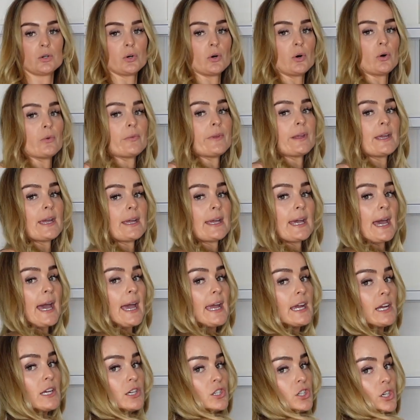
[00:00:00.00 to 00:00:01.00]
on the
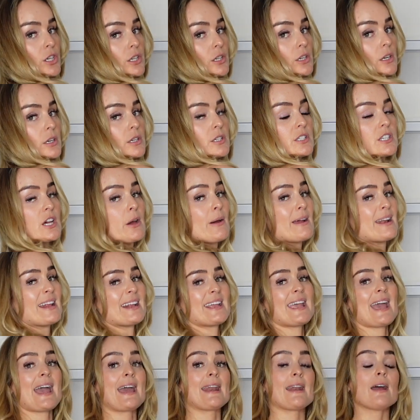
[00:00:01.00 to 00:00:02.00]
occasion. So, and
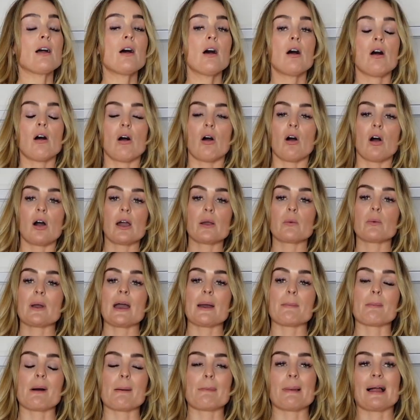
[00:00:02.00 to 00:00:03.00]
again, I
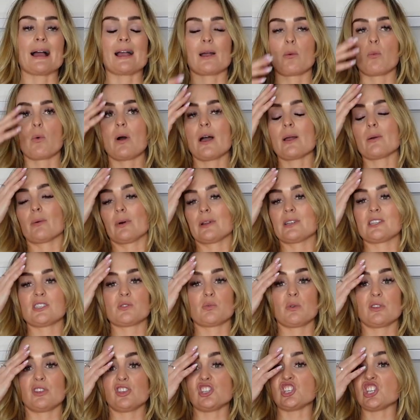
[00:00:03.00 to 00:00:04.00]
wear my black and white
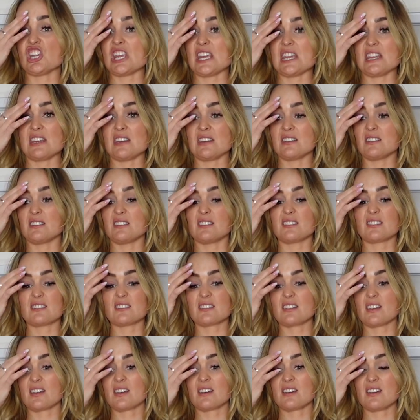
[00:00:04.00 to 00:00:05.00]
ones with
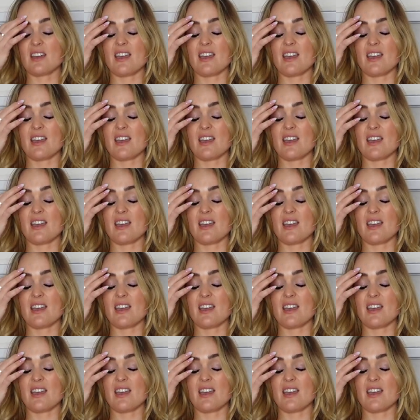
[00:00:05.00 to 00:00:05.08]
jeans.